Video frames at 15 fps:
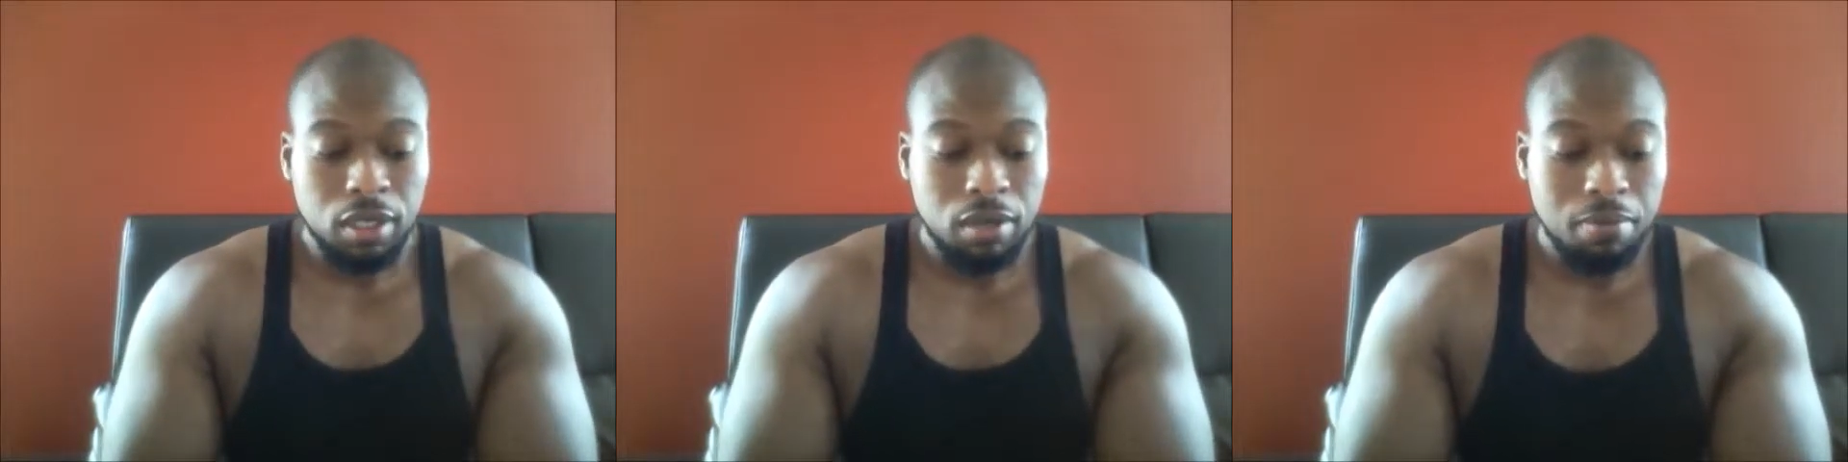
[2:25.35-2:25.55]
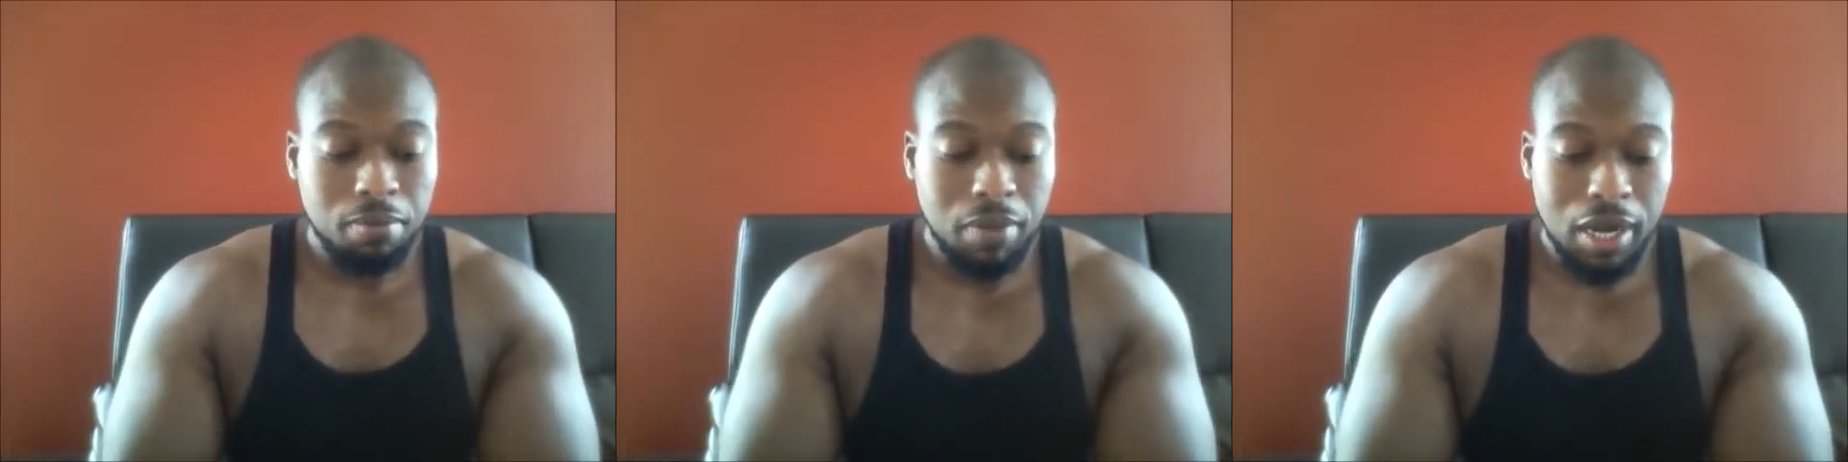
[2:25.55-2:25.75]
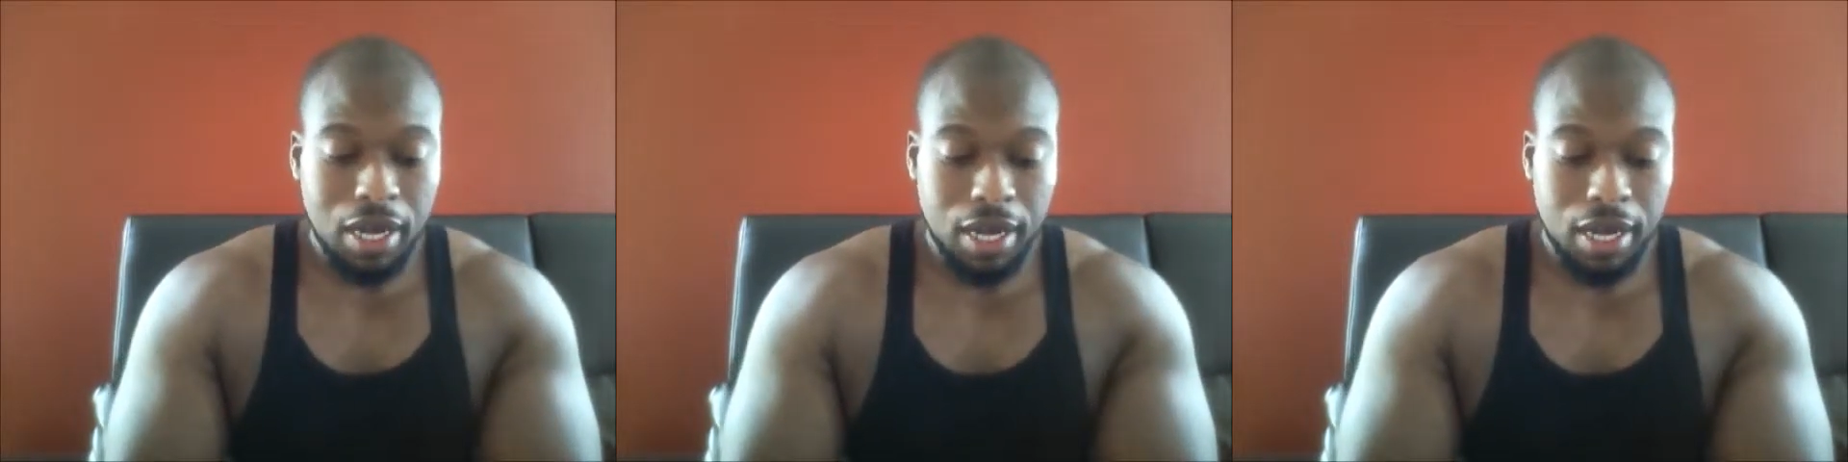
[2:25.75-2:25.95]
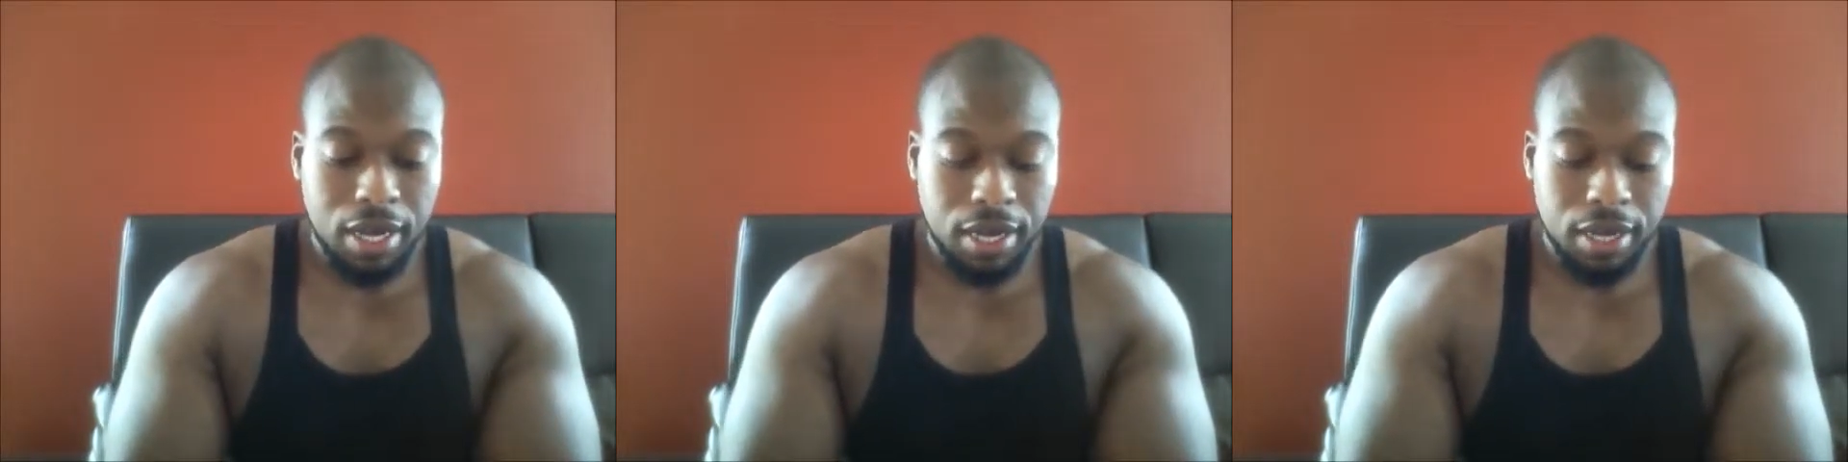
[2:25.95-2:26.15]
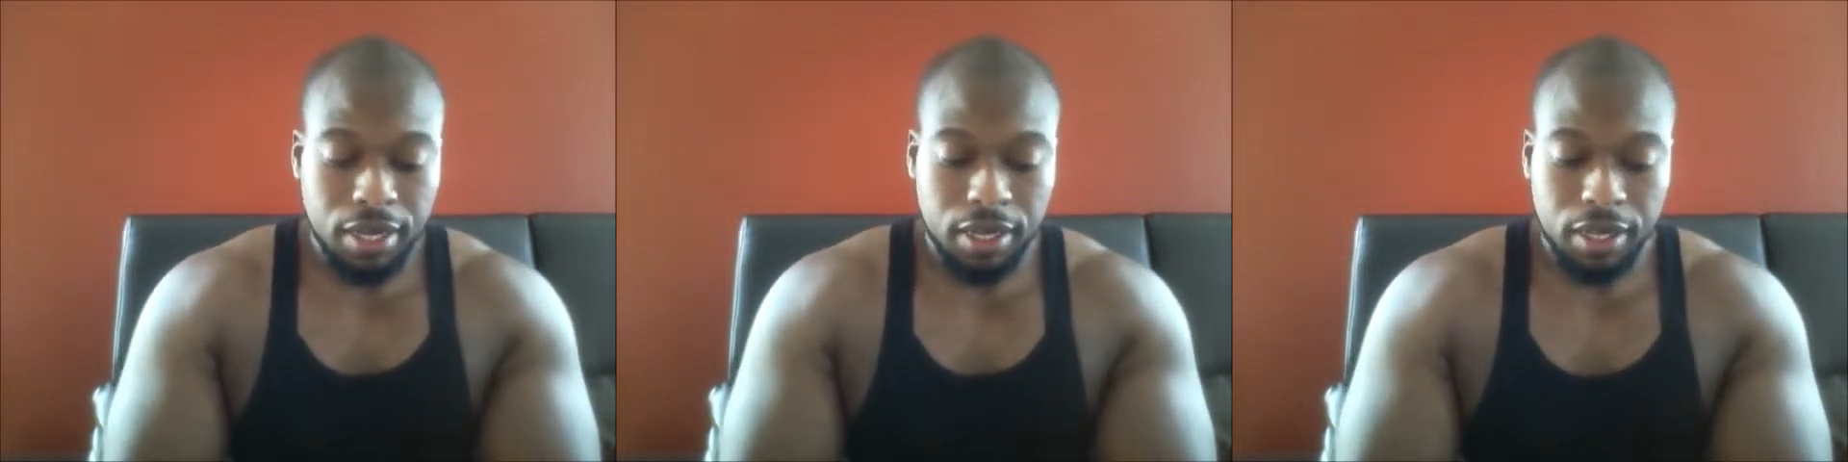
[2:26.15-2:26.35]

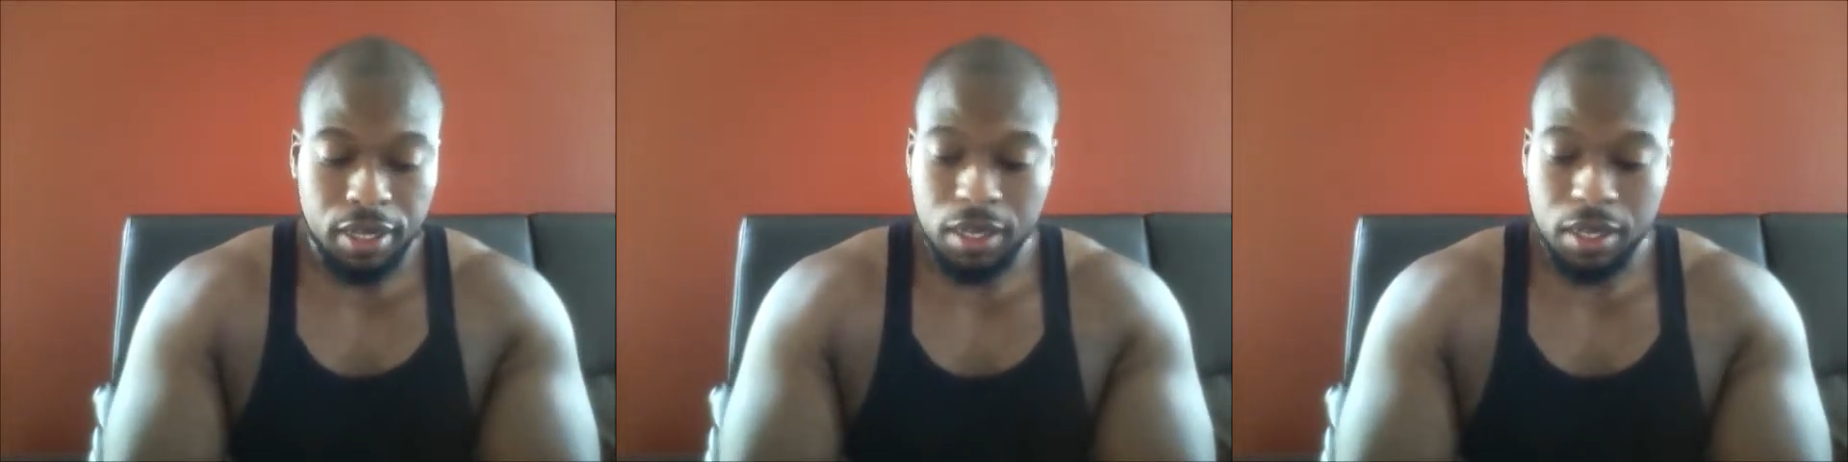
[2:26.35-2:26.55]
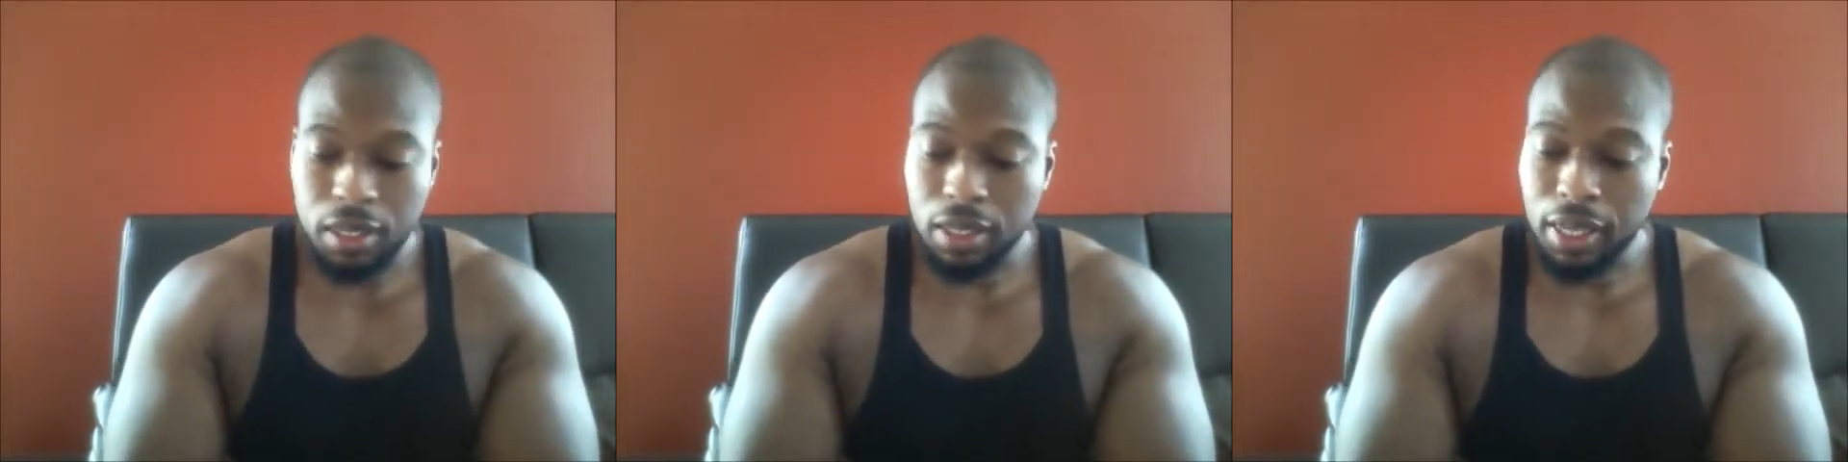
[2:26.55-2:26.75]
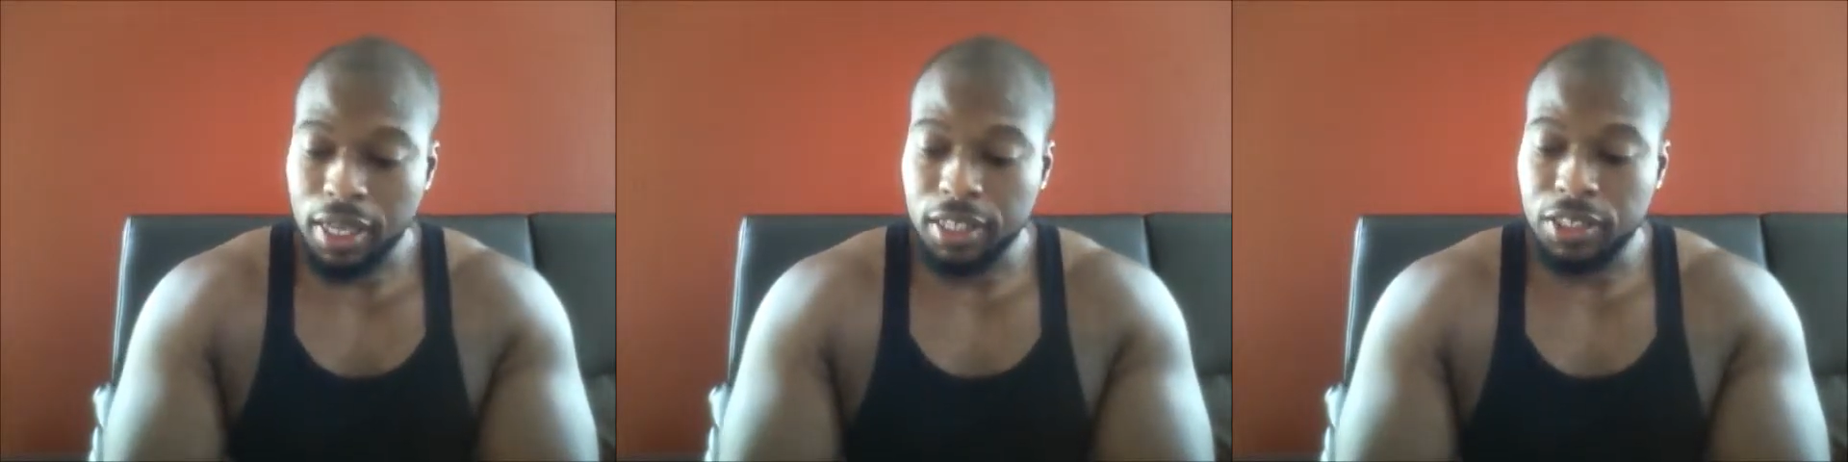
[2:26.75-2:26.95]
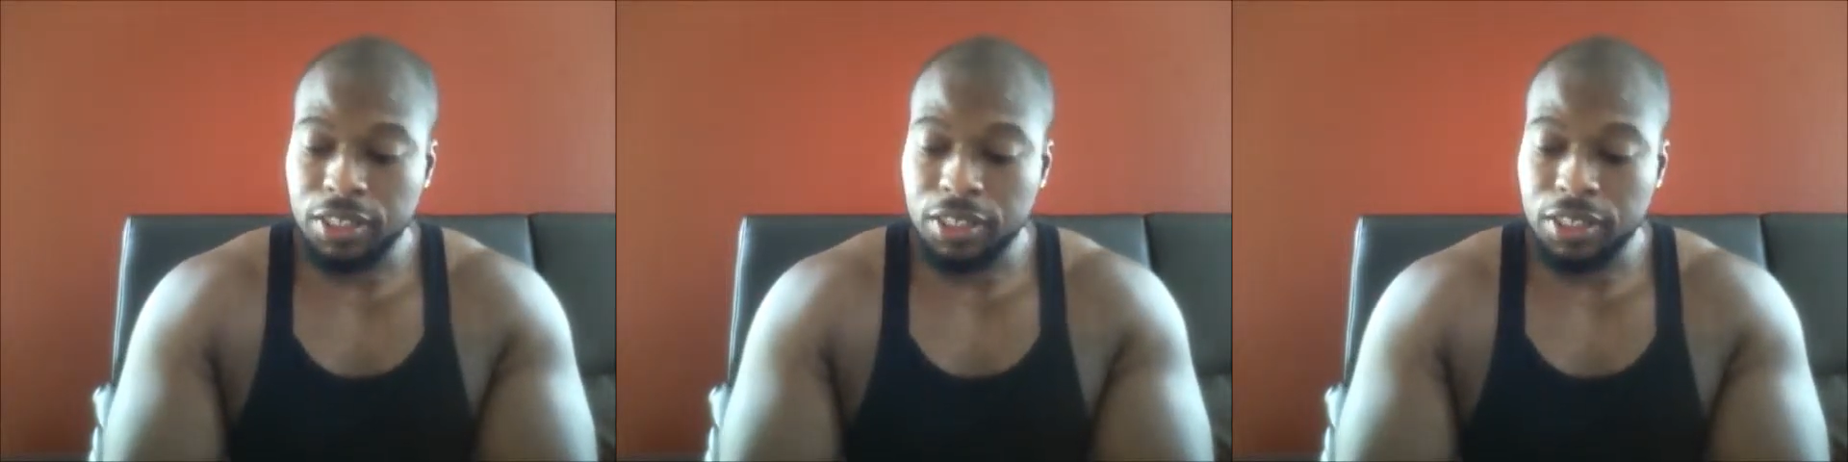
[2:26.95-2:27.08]
My H